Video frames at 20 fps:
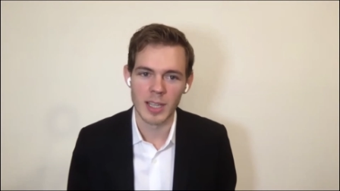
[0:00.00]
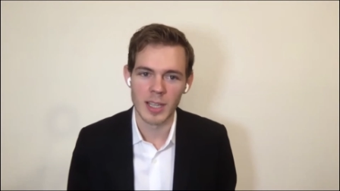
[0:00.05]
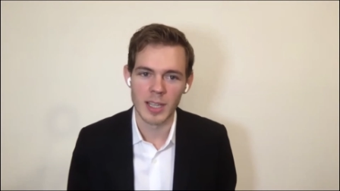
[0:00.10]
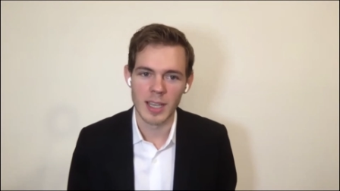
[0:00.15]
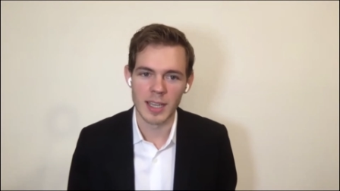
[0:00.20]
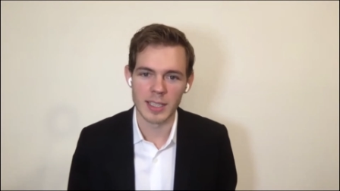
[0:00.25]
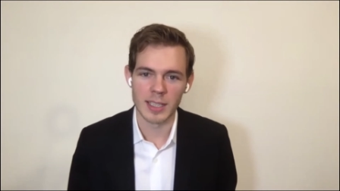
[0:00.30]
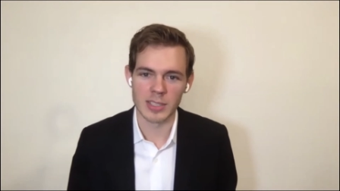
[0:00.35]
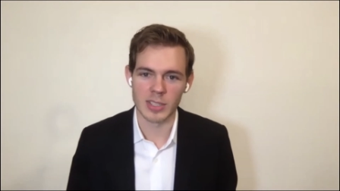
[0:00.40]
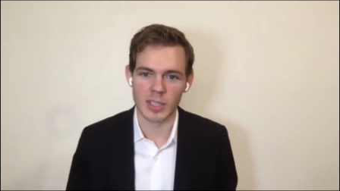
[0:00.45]

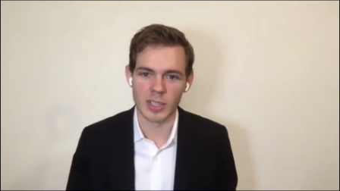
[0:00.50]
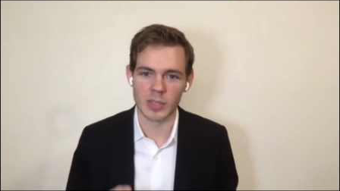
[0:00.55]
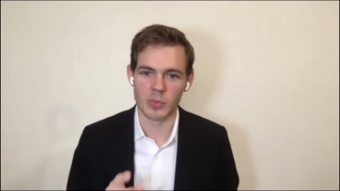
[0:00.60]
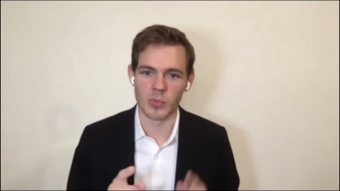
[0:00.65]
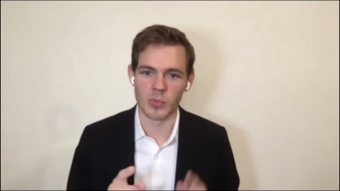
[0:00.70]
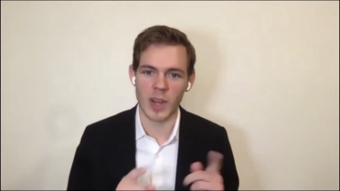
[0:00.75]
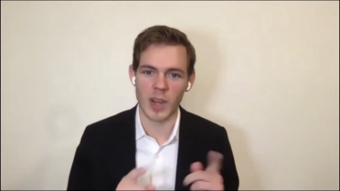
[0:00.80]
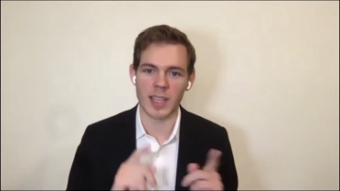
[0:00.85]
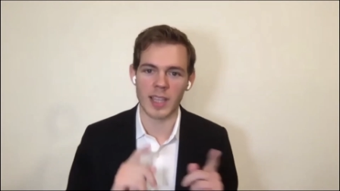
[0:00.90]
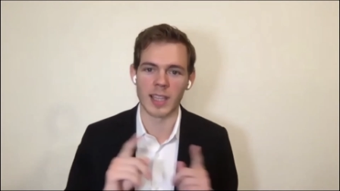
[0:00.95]
And he started
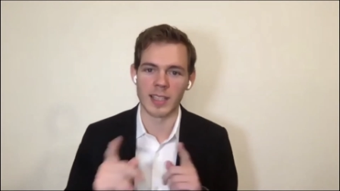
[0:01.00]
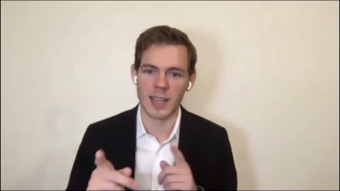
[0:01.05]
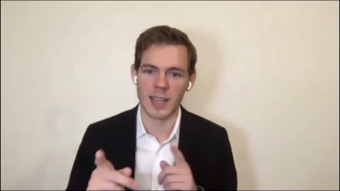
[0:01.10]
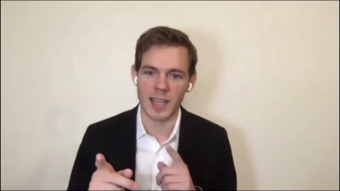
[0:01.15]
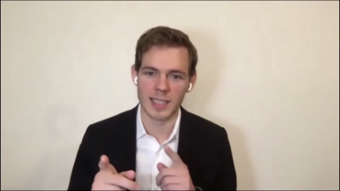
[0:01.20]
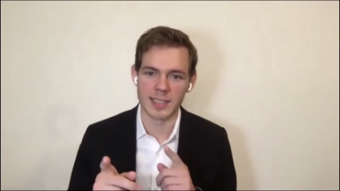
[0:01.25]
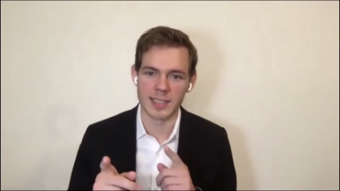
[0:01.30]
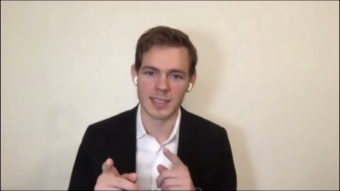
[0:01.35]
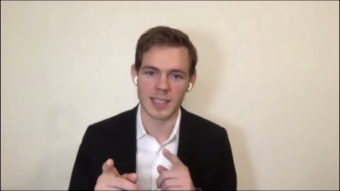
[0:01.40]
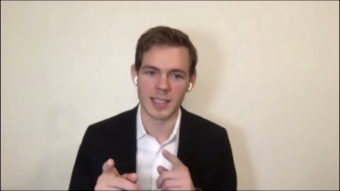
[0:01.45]

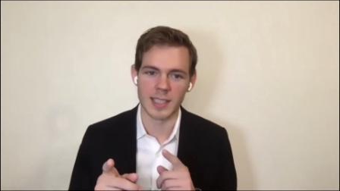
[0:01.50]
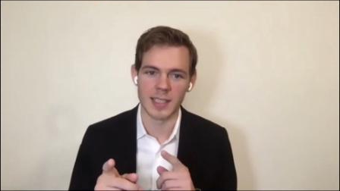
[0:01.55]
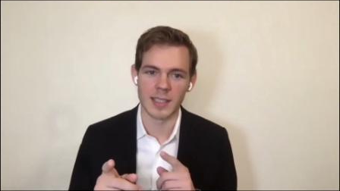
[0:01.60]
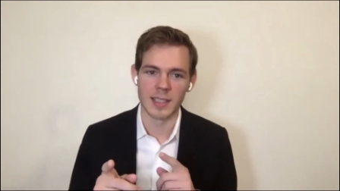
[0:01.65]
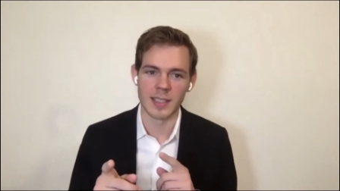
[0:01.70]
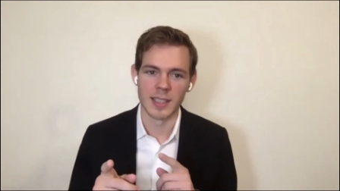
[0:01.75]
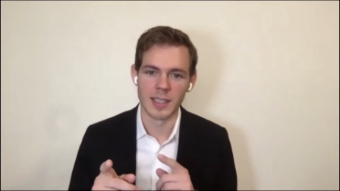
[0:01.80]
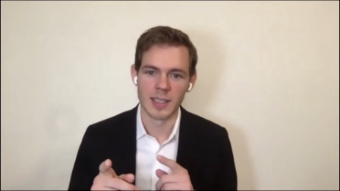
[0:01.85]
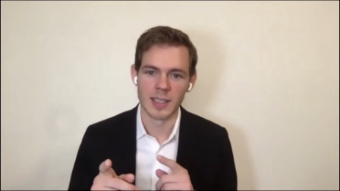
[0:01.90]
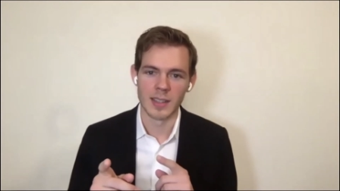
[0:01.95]
recognizing
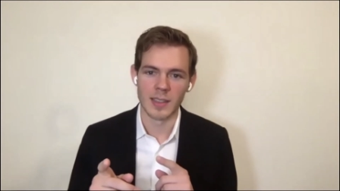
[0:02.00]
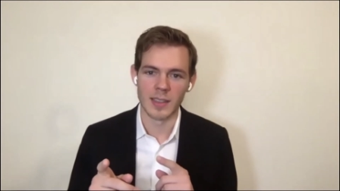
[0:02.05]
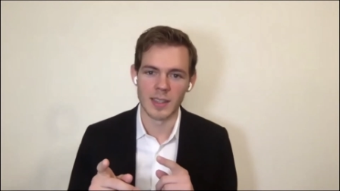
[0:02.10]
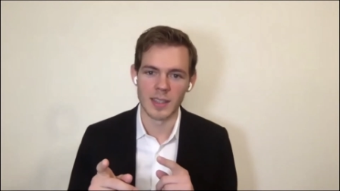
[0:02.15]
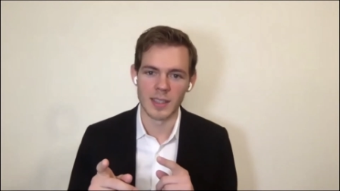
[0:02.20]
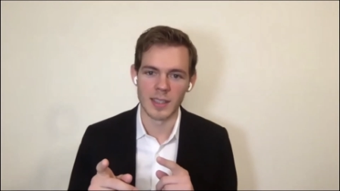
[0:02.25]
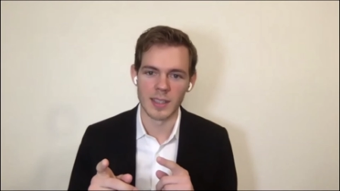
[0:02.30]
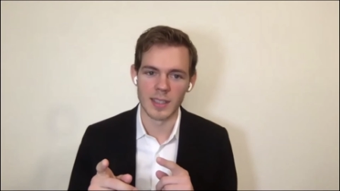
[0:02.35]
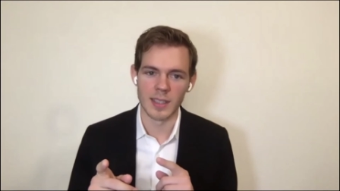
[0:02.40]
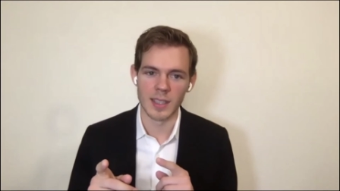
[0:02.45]

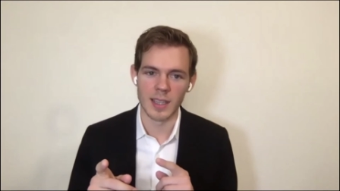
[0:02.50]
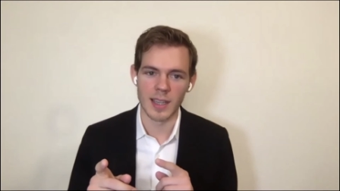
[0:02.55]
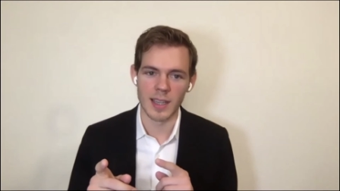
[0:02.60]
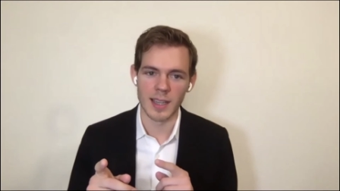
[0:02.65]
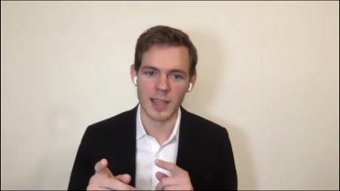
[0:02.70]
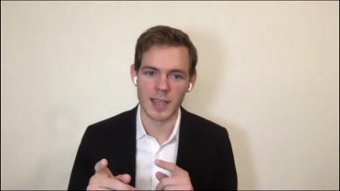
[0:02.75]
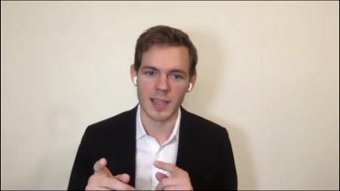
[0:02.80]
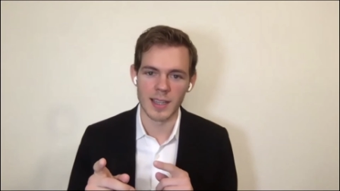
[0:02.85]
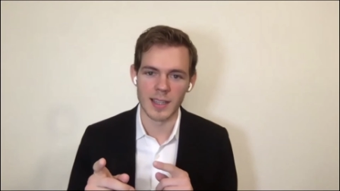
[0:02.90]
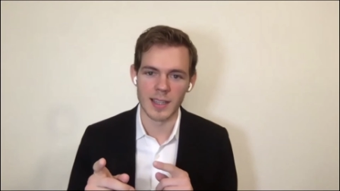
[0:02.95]

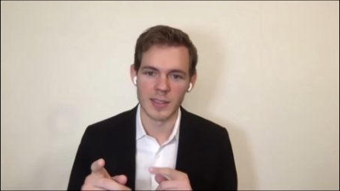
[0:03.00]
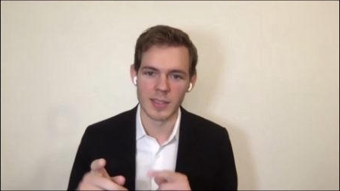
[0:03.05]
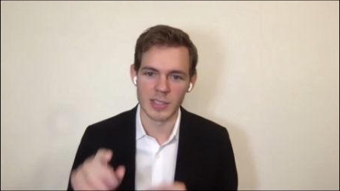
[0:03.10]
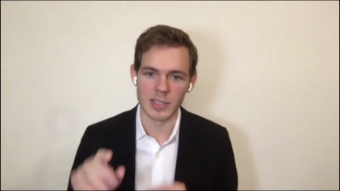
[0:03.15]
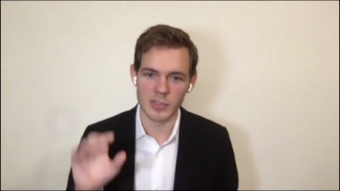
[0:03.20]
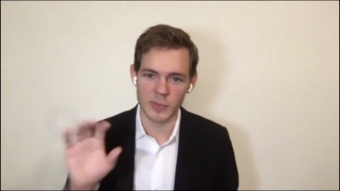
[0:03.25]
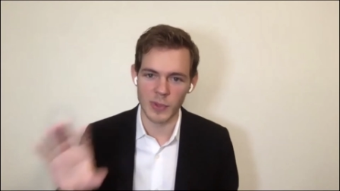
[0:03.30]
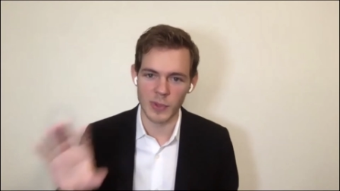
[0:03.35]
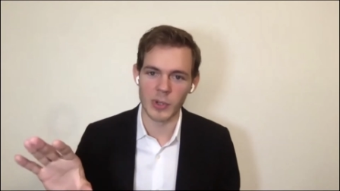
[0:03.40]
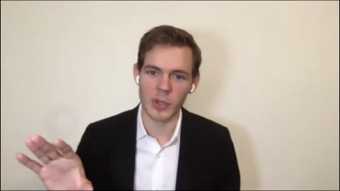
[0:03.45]
these
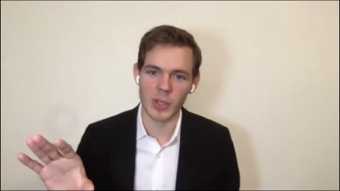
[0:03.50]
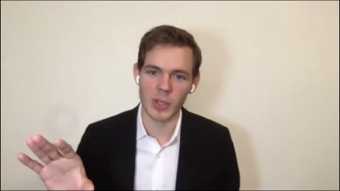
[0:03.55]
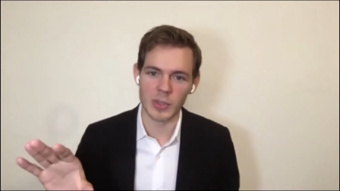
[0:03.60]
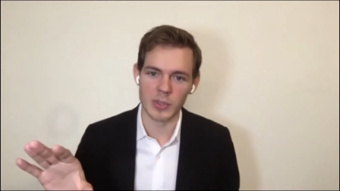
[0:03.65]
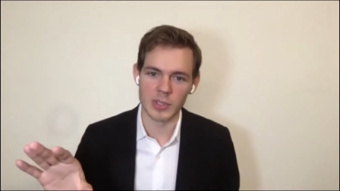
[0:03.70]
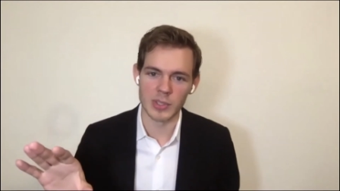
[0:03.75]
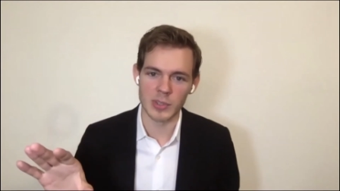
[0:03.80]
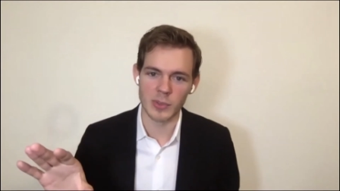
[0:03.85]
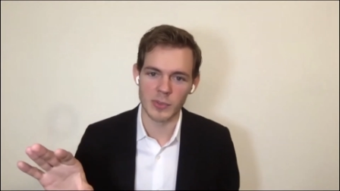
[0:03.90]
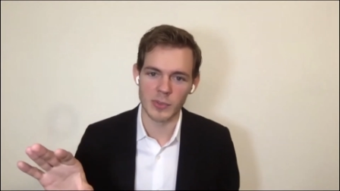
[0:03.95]

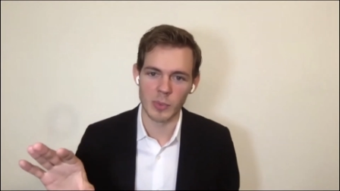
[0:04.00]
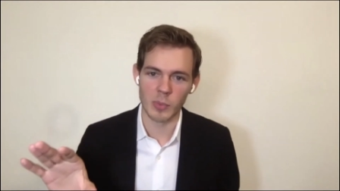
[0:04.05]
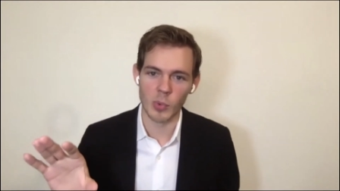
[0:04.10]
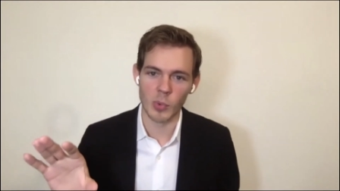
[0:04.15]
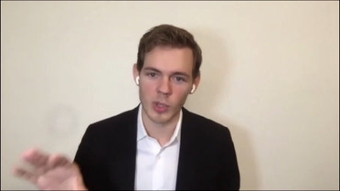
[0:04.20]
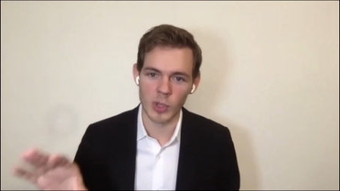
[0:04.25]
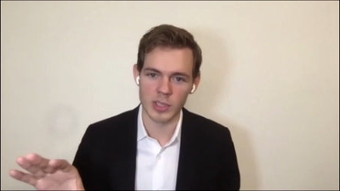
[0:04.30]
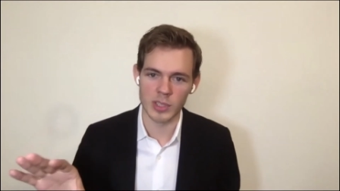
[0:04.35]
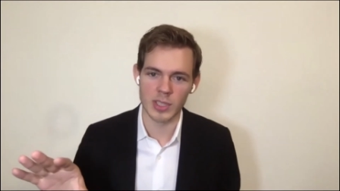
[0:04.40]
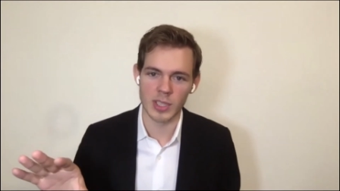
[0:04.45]
photos from
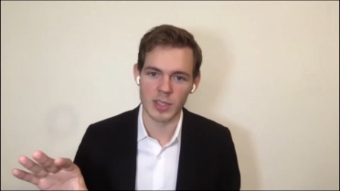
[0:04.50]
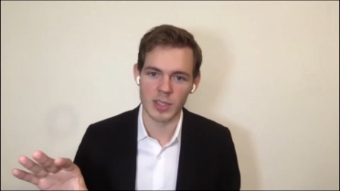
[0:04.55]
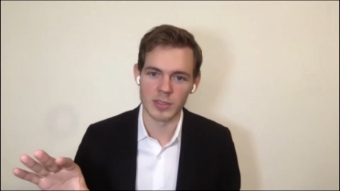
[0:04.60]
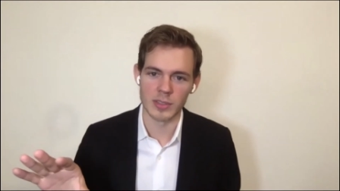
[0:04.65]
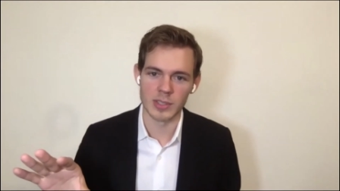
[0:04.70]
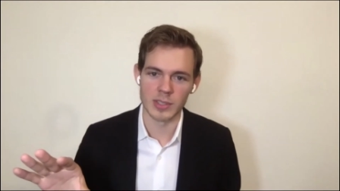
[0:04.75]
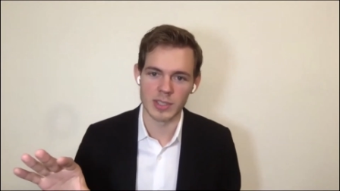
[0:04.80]
war zones.